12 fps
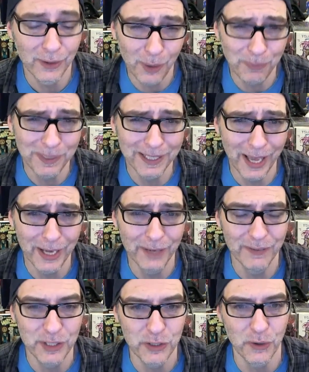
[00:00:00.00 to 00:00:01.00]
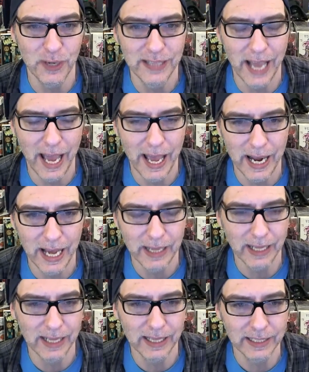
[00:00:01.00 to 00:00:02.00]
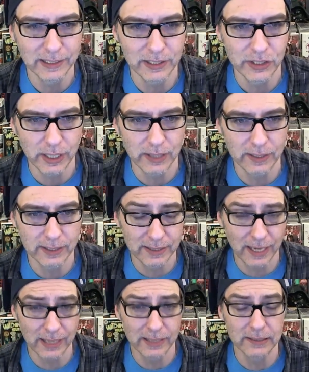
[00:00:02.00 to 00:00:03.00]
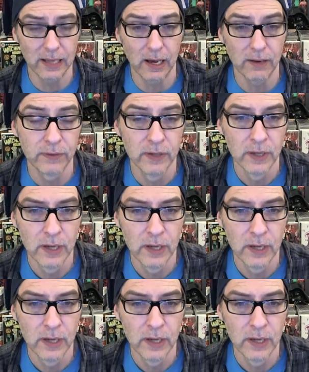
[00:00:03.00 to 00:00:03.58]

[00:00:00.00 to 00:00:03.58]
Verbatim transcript: Hope you kind of enjoyed that. I like to share this kind of stuff.